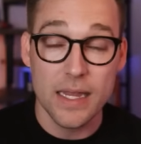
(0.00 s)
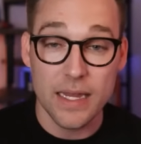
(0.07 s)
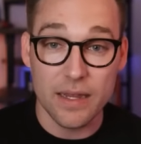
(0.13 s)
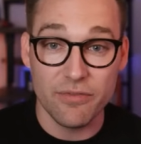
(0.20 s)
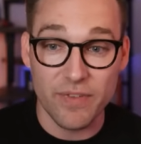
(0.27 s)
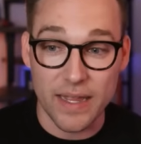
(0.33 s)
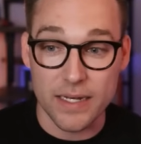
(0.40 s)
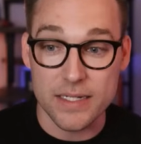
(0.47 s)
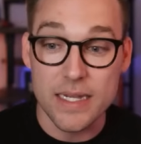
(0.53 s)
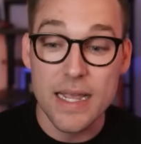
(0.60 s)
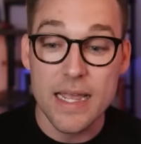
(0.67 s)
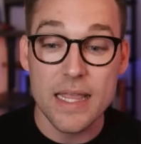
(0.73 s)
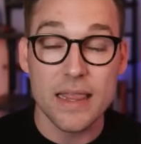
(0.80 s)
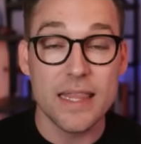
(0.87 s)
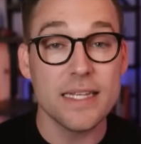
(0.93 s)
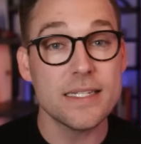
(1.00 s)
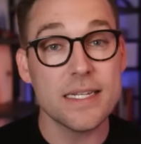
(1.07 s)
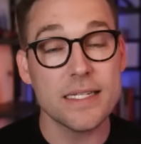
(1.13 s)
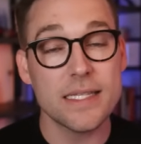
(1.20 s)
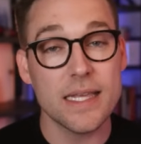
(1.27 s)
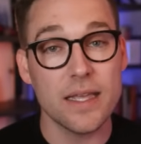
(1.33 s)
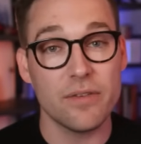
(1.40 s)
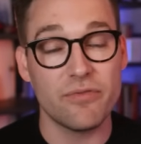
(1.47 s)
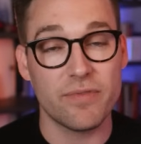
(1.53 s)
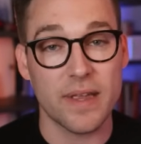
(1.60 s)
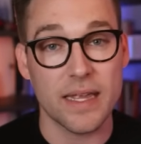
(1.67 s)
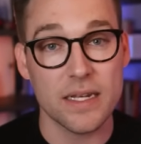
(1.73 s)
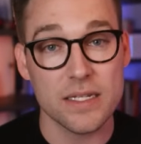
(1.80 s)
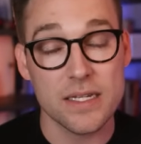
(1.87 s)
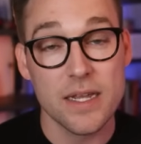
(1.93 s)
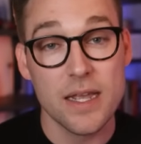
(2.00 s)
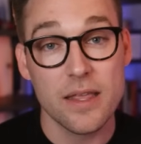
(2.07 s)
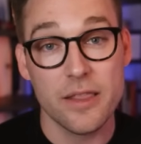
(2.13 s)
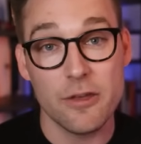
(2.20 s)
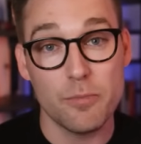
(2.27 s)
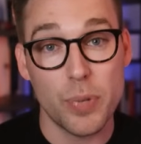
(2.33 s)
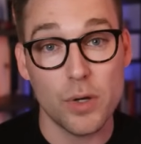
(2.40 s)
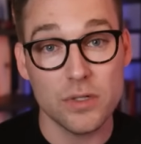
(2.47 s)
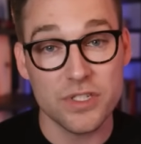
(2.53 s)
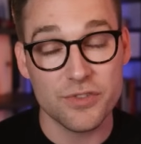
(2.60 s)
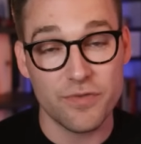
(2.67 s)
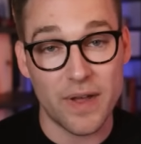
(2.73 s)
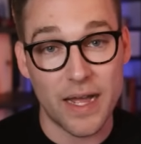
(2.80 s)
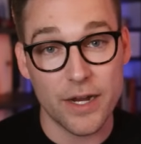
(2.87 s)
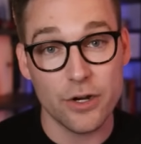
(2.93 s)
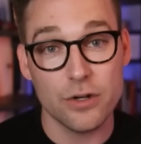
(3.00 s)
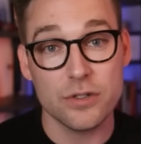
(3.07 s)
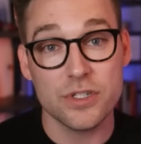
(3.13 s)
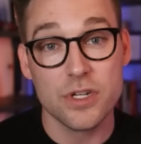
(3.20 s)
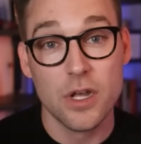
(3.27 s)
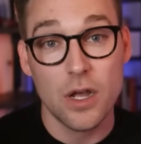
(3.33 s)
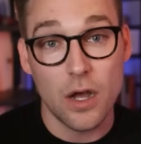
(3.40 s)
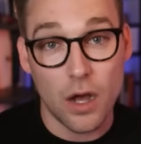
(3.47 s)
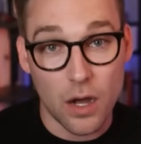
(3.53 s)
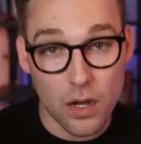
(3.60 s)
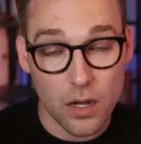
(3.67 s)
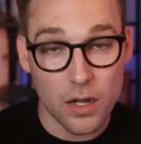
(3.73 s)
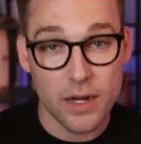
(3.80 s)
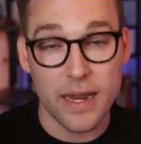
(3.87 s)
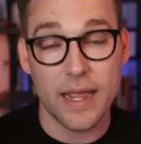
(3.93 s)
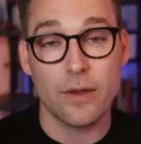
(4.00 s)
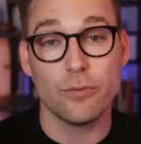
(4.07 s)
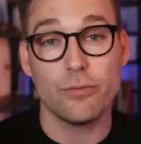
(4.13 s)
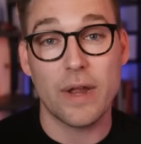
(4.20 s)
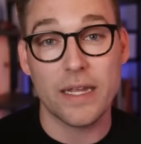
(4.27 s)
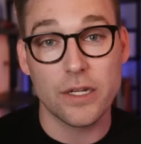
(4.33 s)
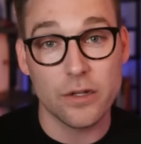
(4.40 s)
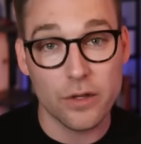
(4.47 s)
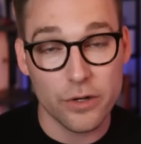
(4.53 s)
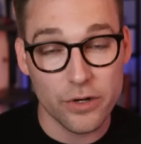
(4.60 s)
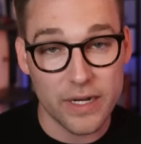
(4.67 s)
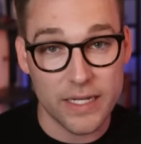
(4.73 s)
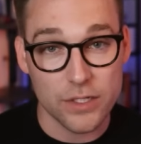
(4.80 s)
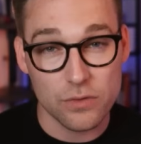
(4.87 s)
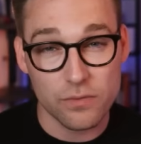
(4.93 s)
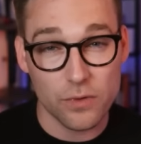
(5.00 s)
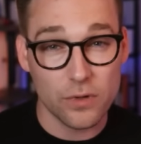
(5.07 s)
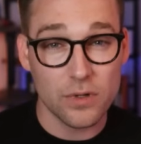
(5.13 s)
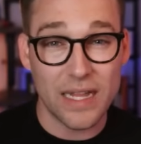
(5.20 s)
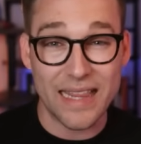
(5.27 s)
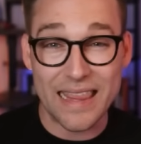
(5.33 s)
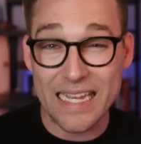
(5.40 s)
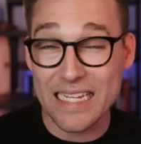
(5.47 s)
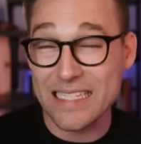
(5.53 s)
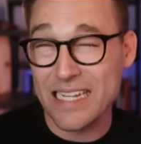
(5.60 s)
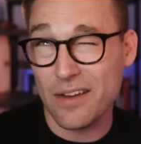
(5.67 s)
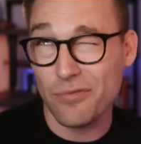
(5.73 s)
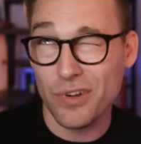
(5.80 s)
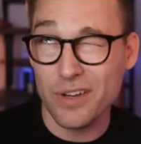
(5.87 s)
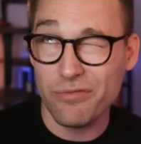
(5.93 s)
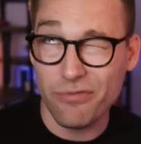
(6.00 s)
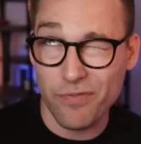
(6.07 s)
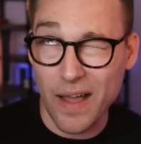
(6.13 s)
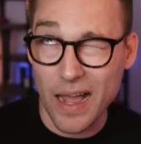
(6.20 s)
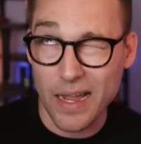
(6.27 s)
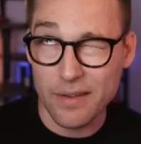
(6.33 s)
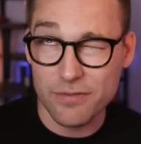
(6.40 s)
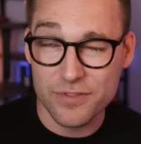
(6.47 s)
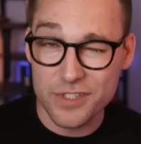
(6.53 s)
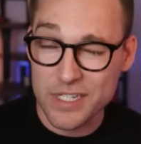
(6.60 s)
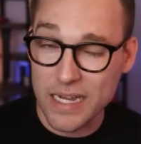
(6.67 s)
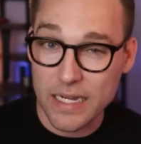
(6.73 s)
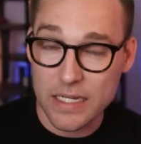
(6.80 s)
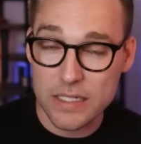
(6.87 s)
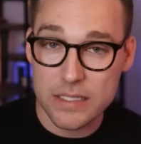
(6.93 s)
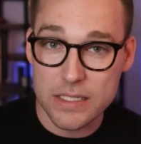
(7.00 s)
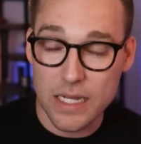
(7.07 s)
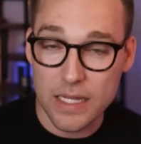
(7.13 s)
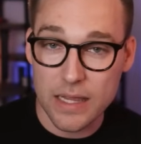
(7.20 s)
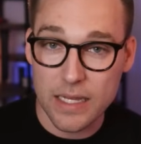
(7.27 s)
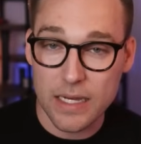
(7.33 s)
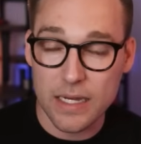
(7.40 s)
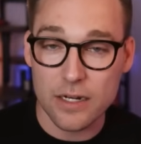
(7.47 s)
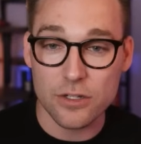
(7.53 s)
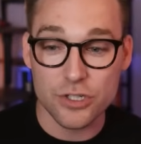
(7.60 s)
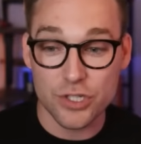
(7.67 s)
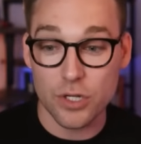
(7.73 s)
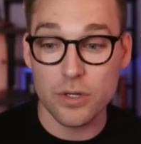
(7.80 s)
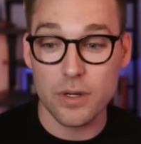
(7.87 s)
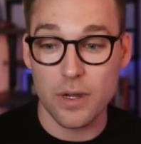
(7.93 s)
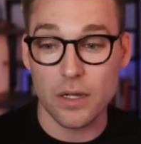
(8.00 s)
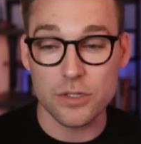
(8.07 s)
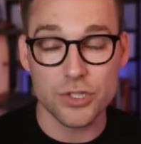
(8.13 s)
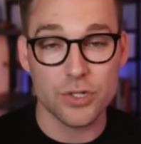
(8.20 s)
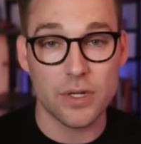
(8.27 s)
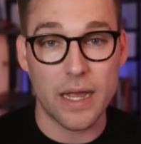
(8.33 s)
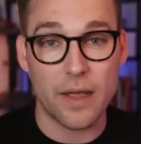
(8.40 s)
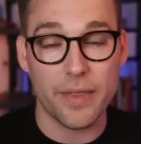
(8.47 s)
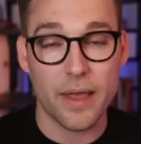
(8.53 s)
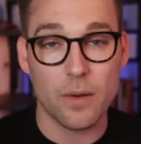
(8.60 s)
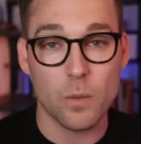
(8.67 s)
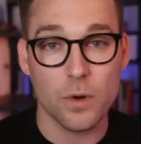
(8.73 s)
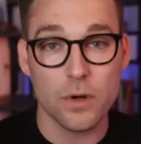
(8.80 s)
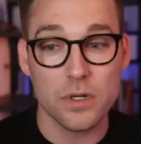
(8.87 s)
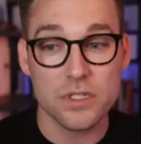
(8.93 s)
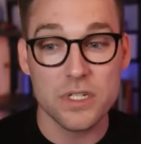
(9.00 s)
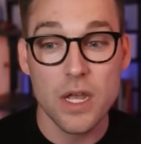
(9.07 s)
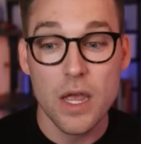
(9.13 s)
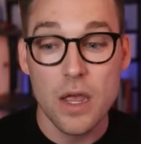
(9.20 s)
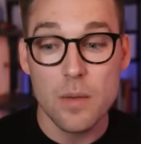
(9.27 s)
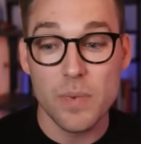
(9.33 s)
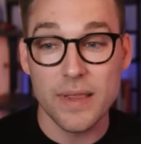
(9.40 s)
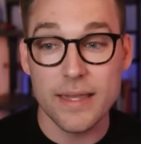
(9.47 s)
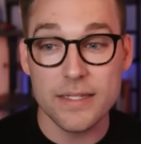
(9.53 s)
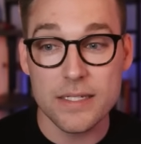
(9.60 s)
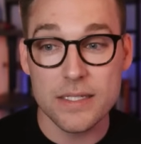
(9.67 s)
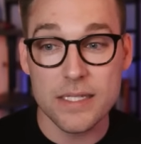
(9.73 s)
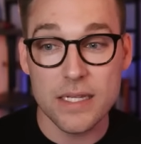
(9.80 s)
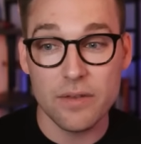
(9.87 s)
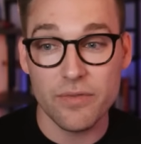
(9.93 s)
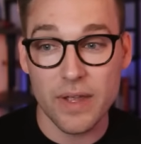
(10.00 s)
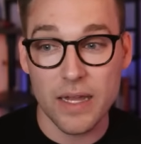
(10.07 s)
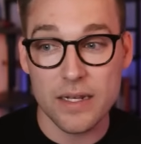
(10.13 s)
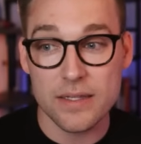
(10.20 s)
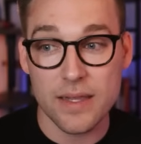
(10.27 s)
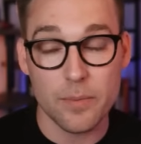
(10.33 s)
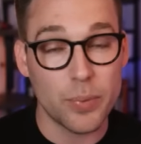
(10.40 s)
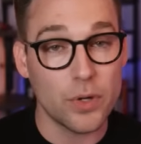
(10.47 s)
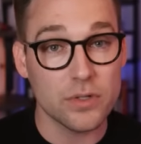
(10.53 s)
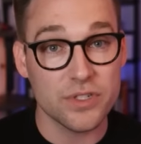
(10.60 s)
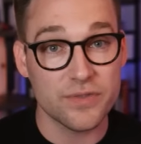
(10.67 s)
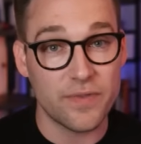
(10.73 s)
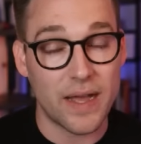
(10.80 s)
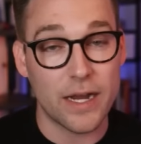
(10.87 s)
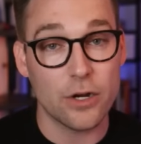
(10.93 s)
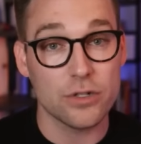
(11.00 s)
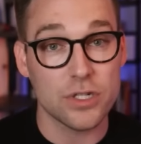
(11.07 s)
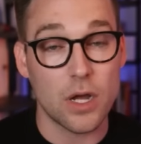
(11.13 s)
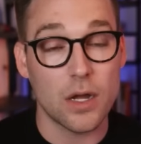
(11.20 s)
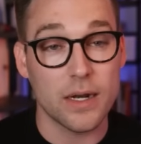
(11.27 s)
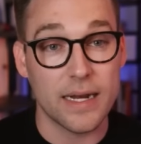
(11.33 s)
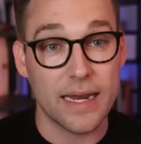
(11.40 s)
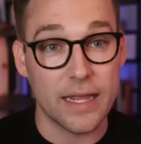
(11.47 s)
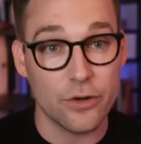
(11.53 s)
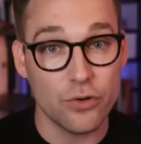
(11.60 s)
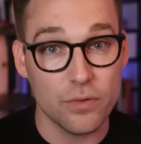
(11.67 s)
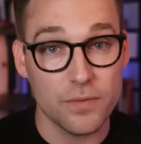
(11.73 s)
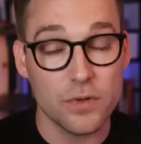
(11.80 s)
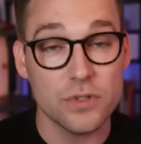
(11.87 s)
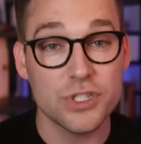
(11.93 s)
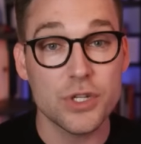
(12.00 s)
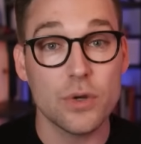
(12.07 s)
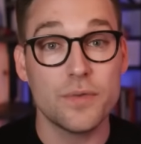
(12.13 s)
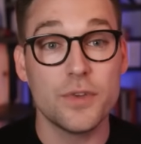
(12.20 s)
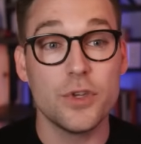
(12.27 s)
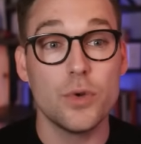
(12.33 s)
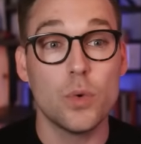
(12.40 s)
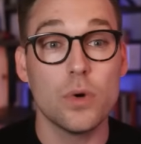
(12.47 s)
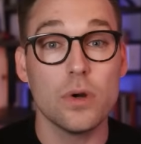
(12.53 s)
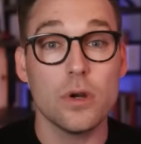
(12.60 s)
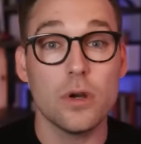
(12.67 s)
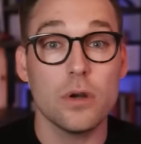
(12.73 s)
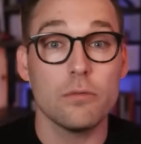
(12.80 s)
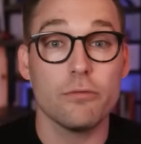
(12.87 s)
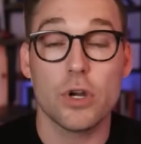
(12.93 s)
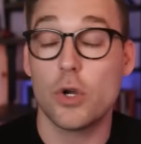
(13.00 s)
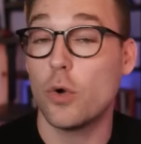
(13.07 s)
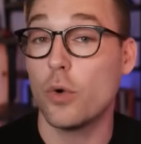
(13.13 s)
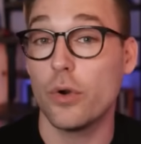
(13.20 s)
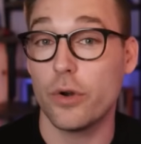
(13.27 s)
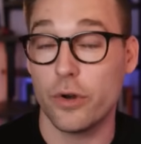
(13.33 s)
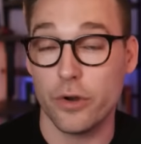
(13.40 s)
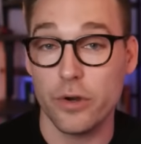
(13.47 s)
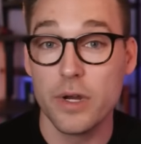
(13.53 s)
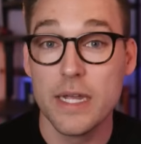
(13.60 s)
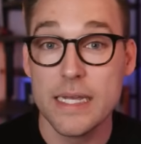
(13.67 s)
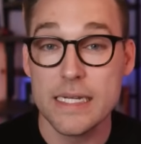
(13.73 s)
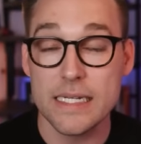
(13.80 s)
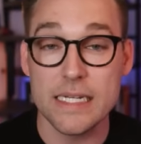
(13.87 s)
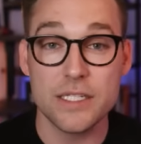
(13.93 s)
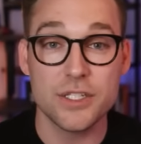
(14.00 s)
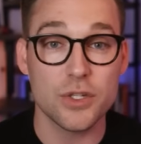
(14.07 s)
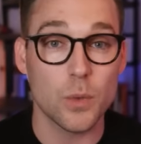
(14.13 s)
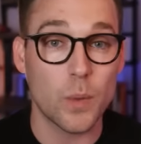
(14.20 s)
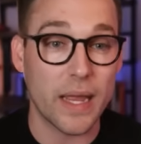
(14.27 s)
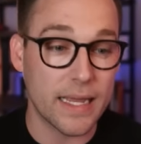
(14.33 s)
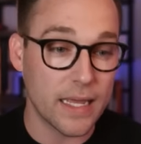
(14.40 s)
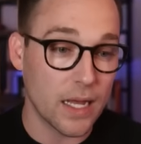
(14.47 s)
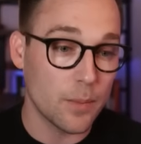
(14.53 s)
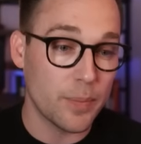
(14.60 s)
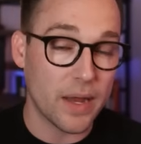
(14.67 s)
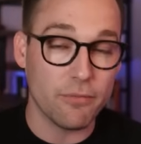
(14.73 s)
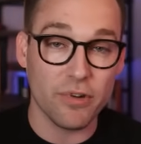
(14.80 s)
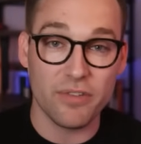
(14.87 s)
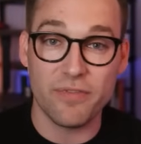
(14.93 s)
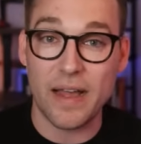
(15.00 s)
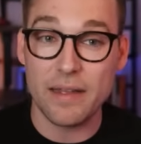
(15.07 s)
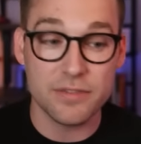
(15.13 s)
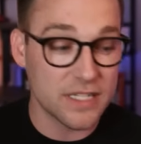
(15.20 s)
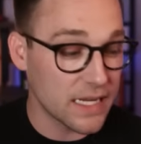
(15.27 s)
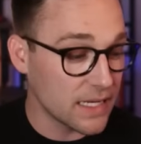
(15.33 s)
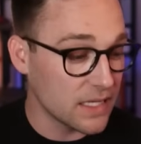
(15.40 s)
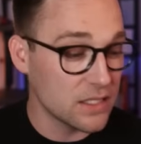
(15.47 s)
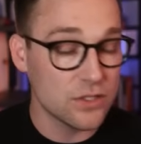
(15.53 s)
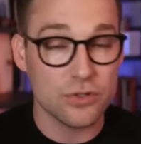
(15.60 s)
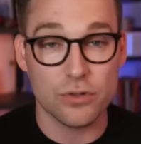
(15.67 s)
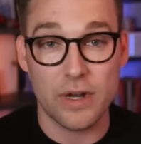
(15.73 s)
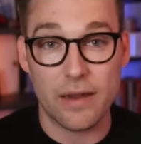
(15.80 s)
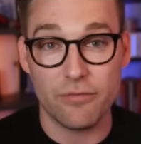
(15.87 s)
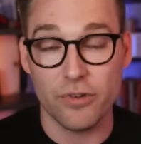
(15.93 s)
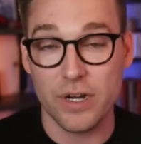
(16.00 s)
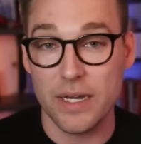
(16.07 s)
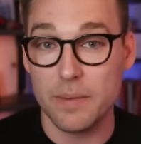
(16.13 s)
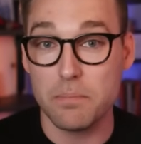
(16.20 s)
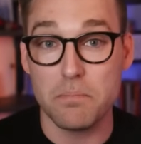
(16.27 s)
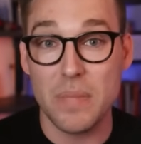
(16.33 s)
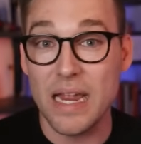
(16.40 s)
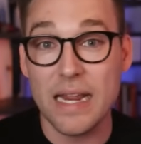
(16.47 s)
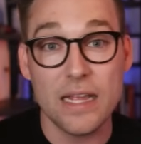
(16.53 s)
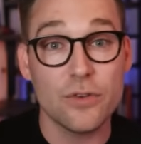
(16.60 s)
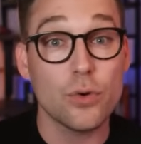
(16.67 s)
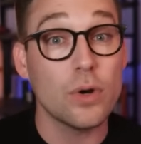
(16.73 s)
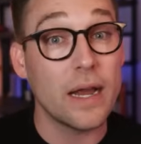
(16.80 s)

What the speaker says: event. This is the event that Pulse fires on a regular interval. I think it's every 5 seconds, I think, and I'll show you how that works. But this is the event that Pulse fires on an interval. So if your recorder needs to wake up every 5 seconds or every minute or